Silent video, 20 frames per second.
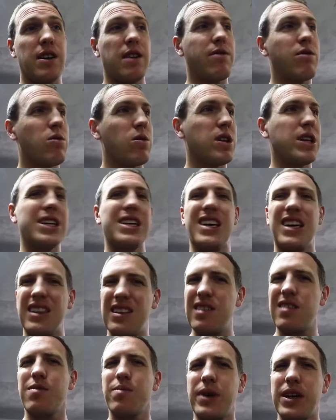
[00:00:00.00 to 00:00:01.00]
Never really done
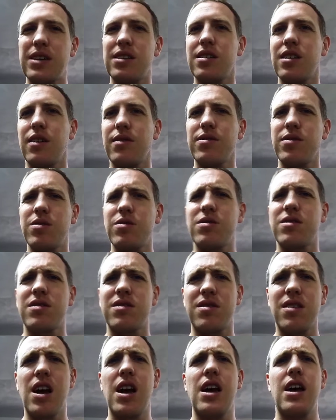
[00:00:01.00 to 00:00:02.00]
this myself, so
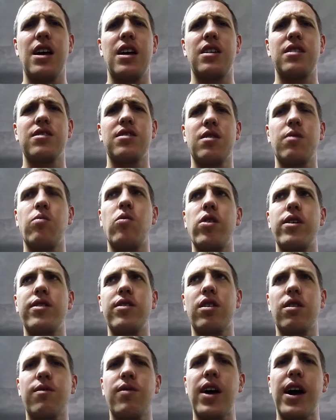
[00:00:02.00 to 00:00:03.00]
it's somewhat
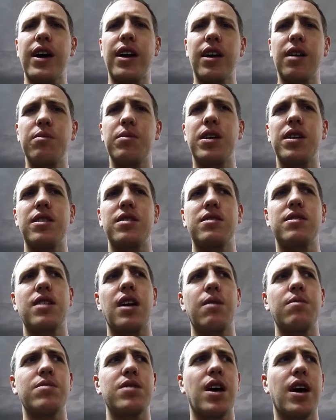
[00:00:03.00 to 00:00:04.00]
nerve-wracking, but at the
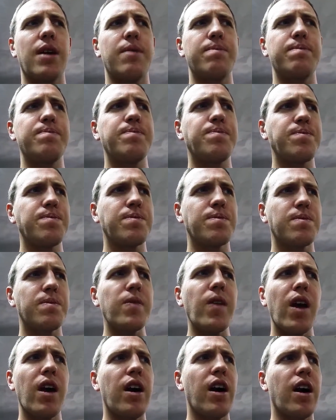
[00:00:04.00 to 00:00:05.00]
same time,
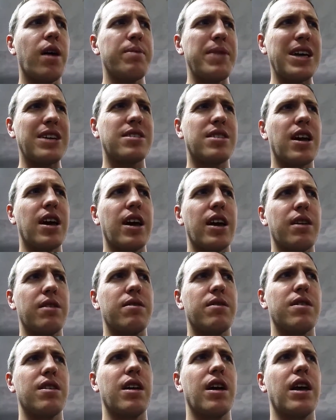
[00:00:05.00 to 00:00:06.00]
they say
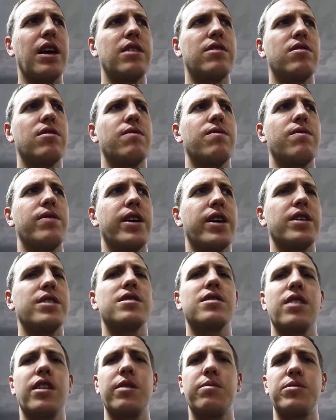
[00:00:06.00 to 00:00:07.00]
it's a very
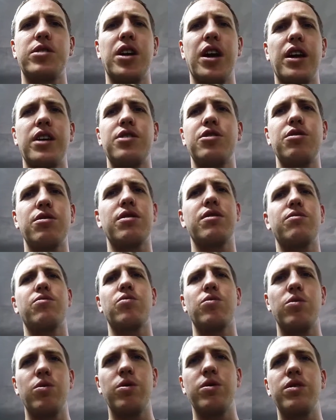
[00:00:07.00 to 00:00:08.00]
slim chance you can
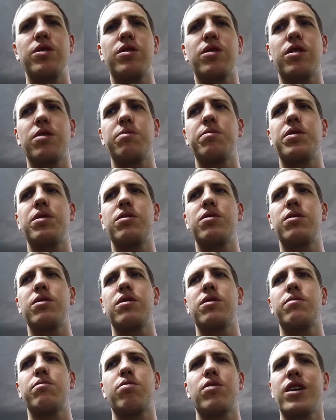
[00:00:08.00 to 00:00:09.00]
ruin your
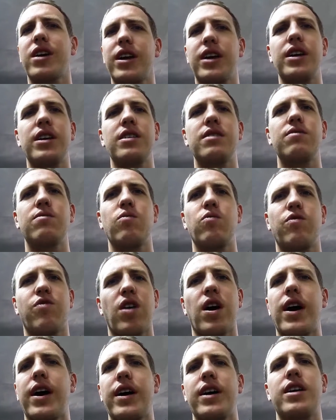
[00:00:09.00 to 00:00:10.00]
computer, brick it,
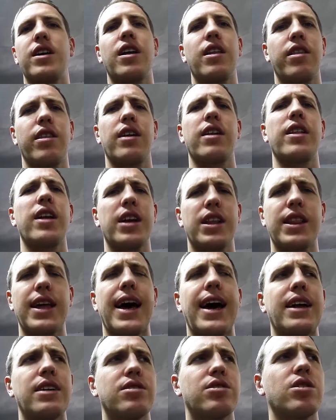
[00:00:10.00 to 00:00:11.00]
fry it, anything like that.